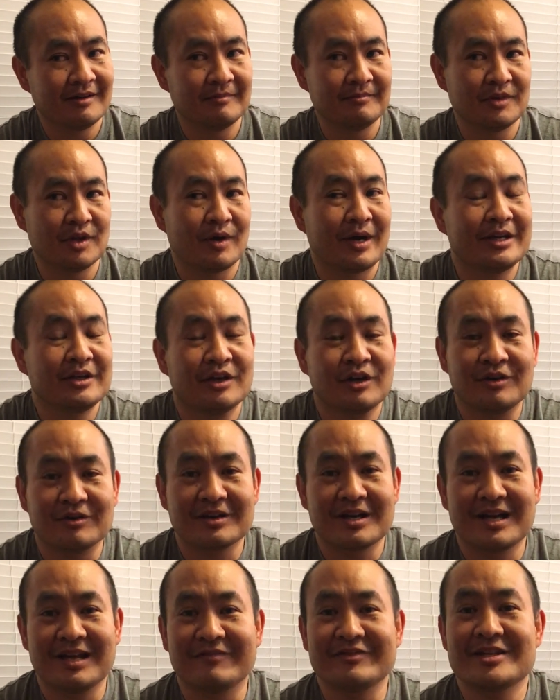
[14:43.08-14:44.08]
No, I don't.
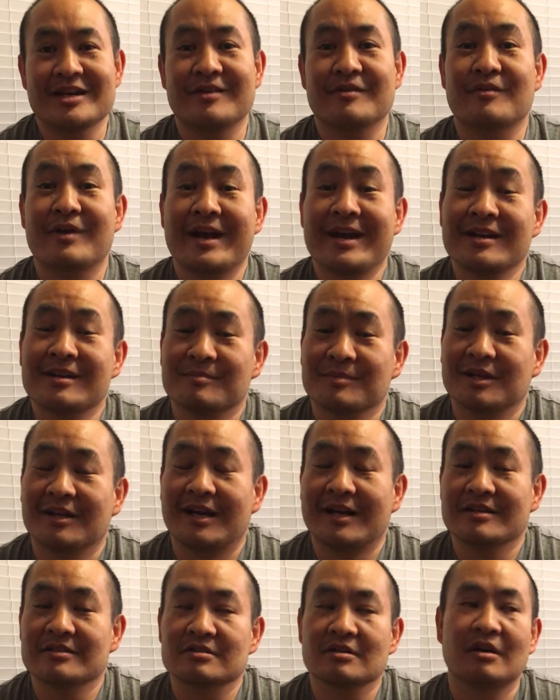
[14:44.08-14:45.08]
I have 10 random
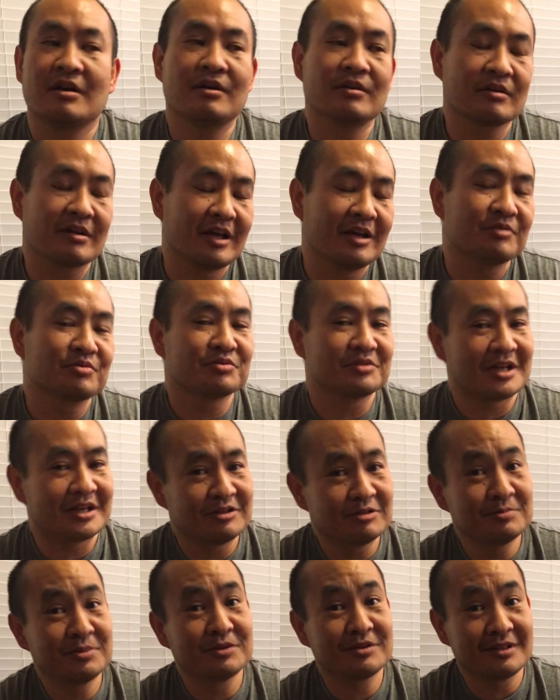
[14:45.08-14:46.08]
clients. Oh, okay, we need
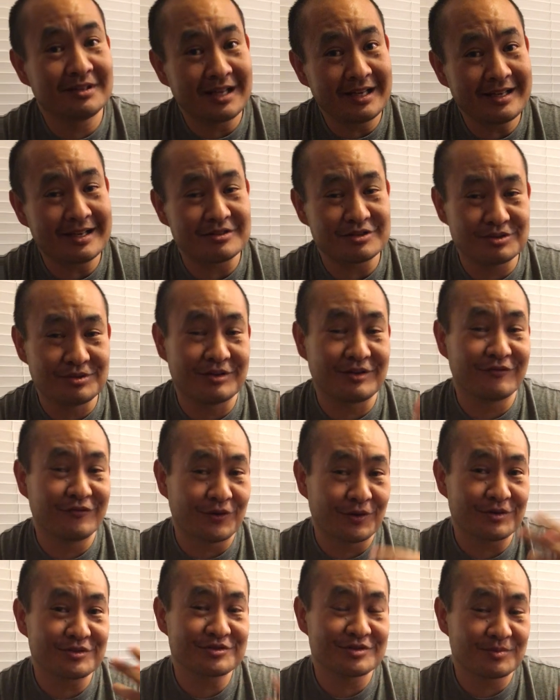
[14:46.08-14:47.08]
to build a lighthouse so you can
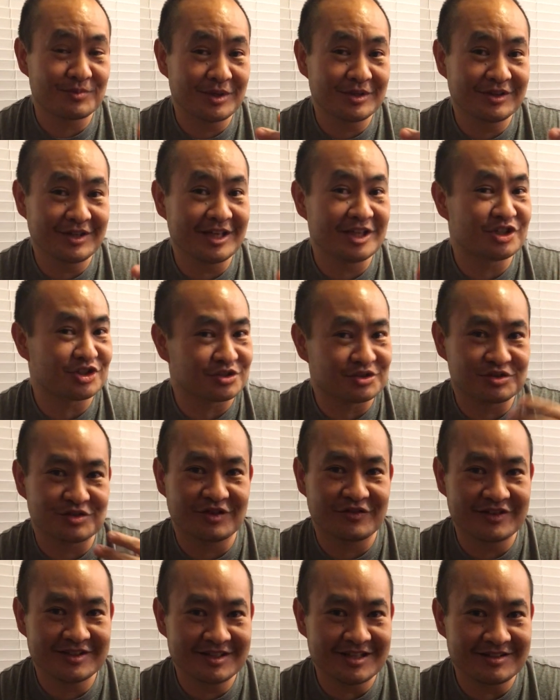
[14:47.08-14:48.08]
focus on one thing, just
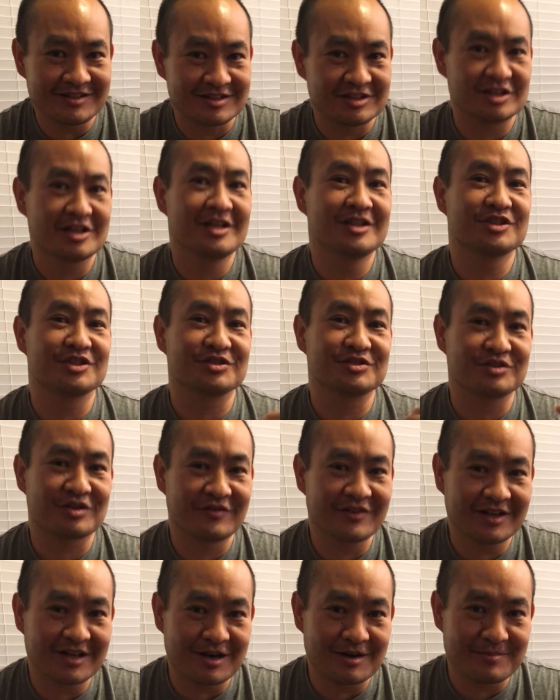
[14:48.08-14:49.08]
serving dentists, just
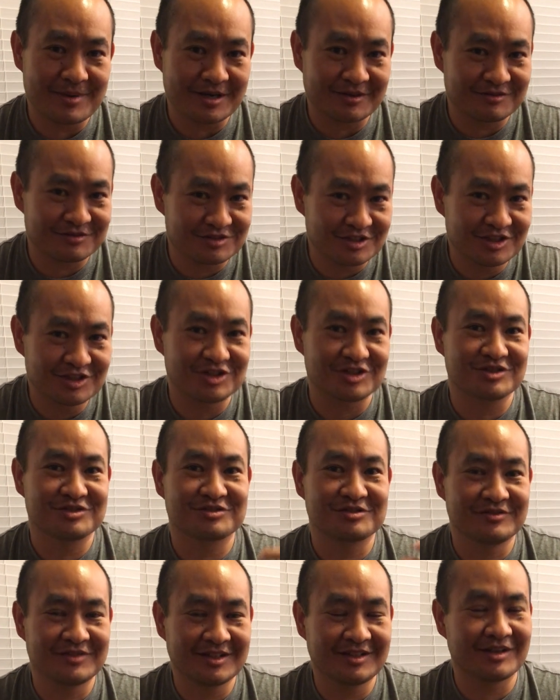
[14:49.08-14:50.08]
serving chiropractors, just
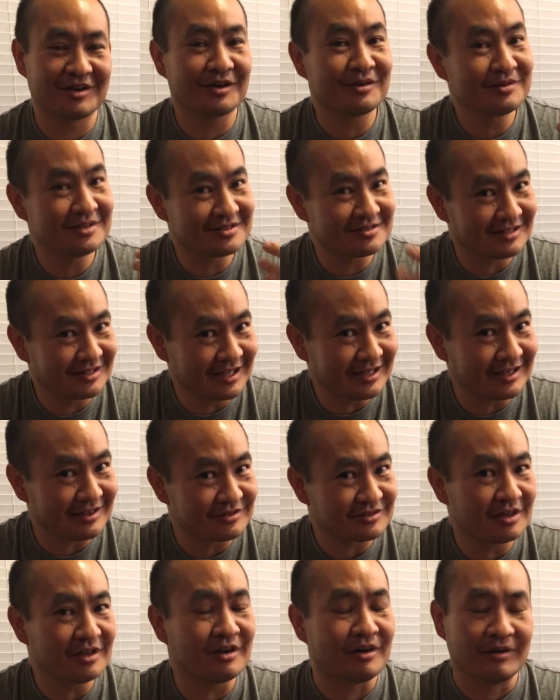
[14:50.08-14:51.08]
serving, as a
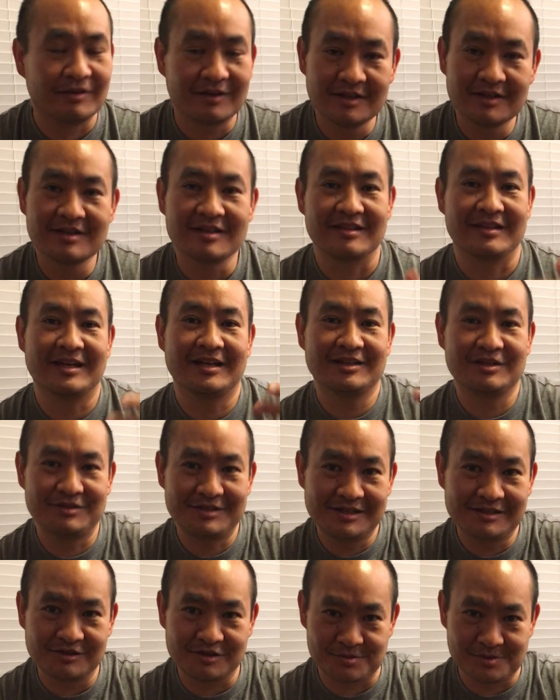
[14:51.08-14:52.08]
lighthouse. Oh, then you
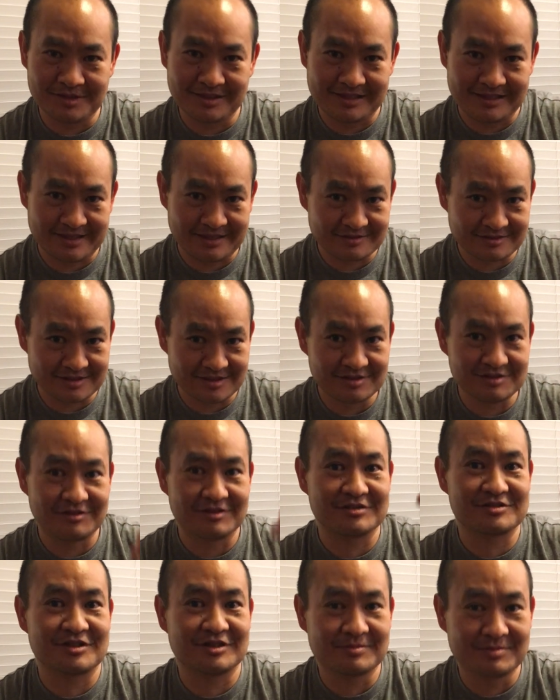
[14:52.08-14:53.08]
need to learn what a lighthouse is. You need
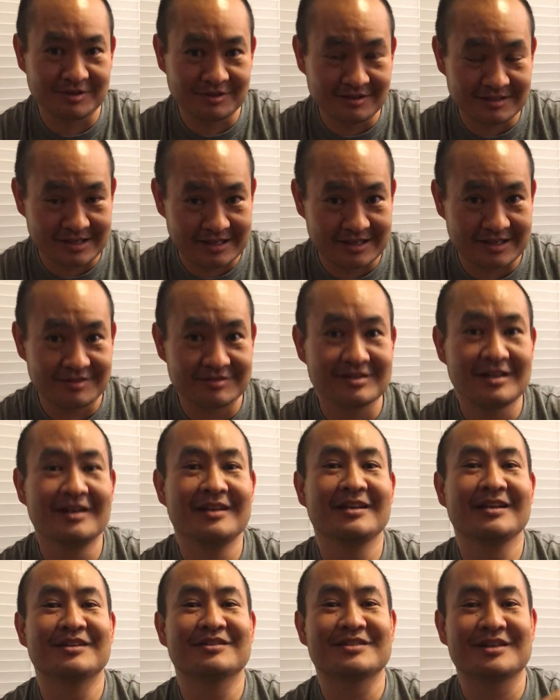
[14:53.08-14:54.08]
to start to build a lighthouse.
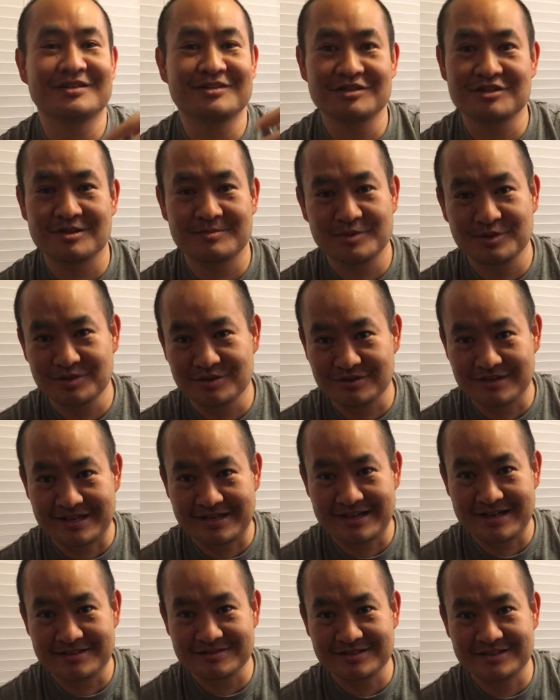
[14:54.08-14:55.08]
Here's how you determine what your
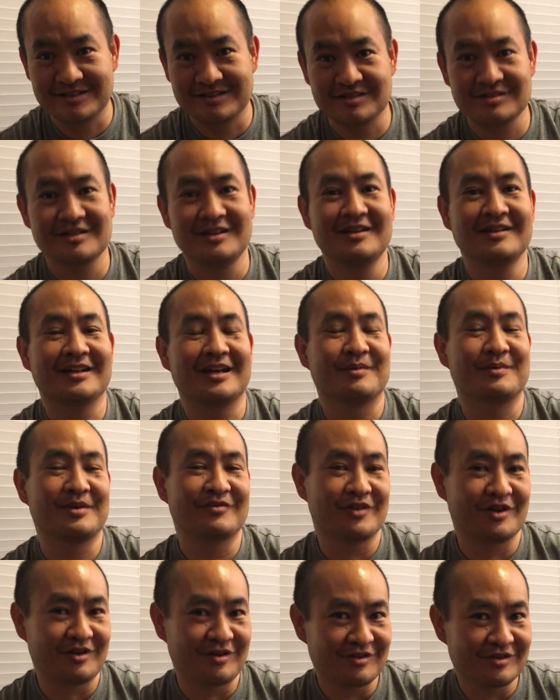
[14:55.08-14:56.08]
lighthouse is. We have
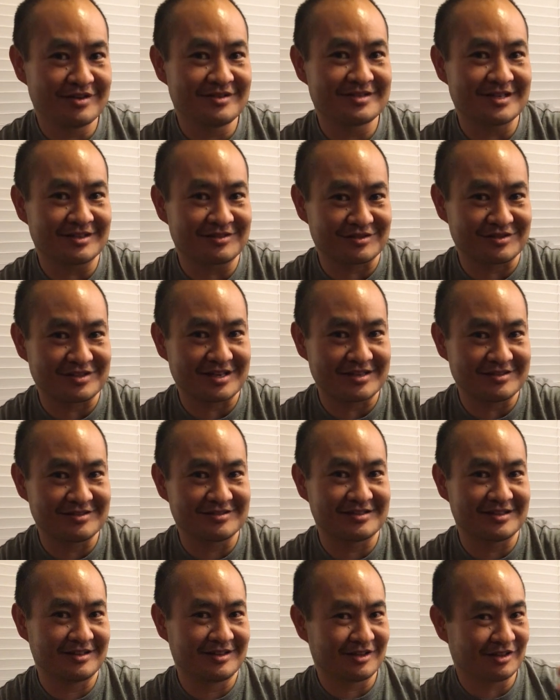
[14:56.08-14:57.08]
all these exercises
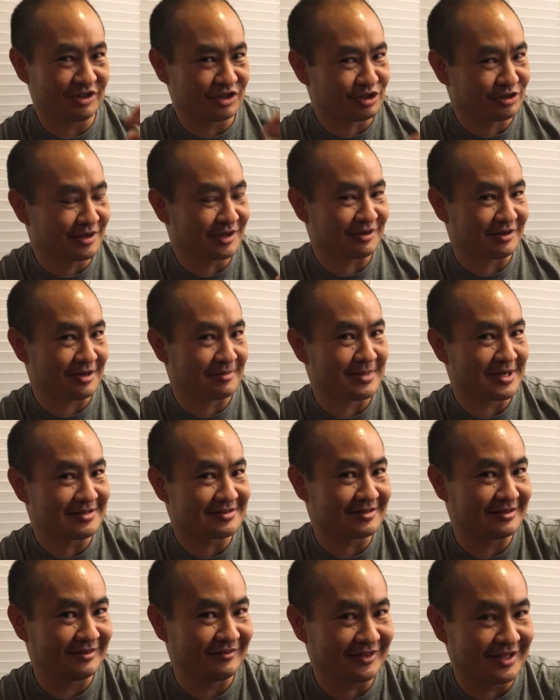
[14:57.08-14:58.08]
that are triggering based
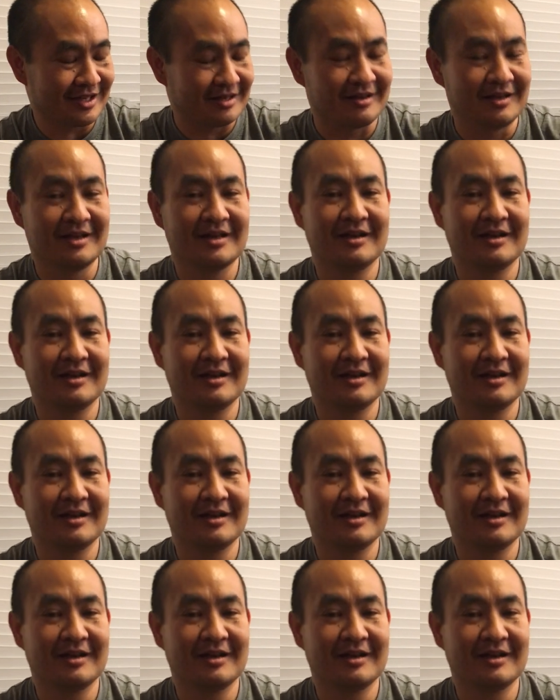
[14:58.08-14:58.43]
on if-then.